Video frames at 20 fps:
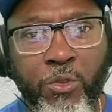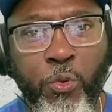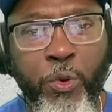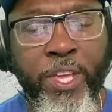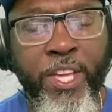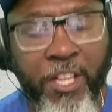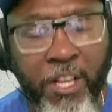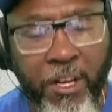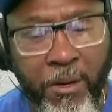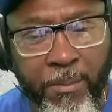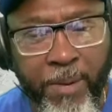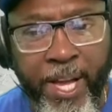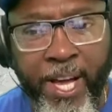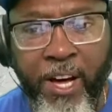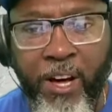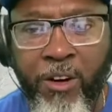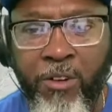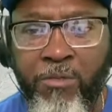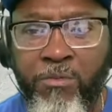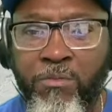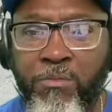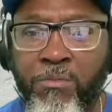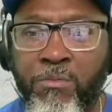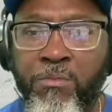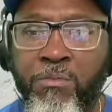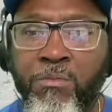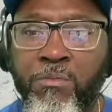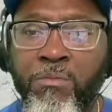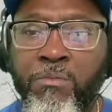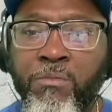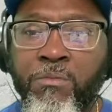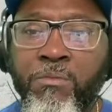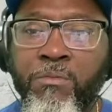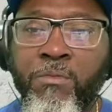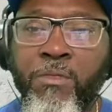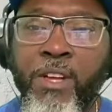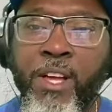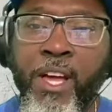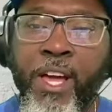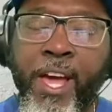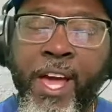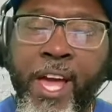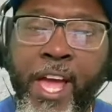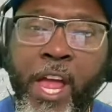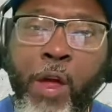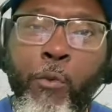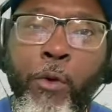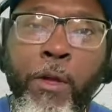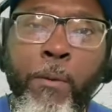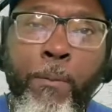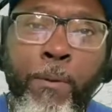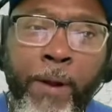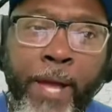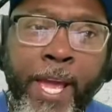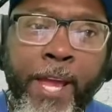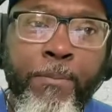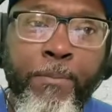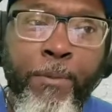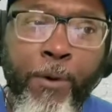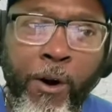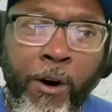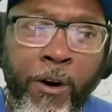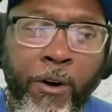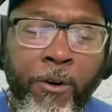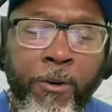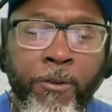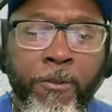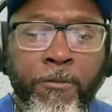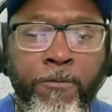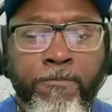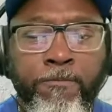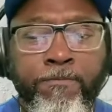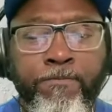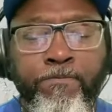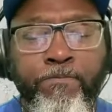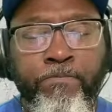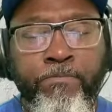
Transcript: We come out and we played ball